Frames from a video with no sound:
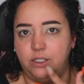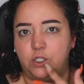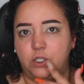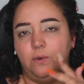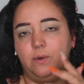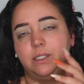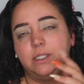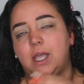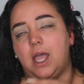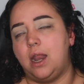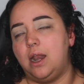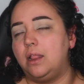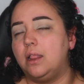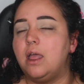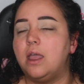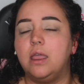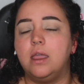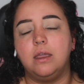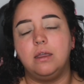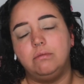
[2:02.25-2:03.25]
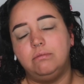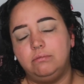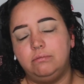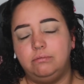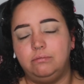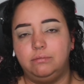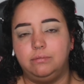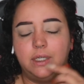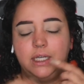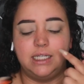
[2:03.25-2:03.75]
So it's kinda like,
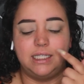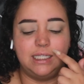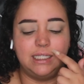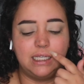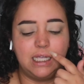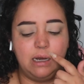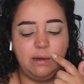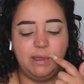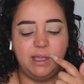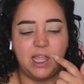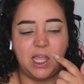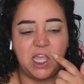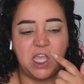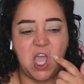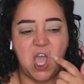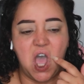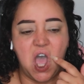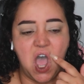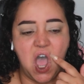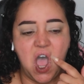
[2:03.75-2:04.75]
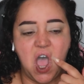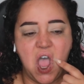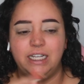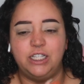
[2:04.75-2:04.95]
cause it's gonna be like a,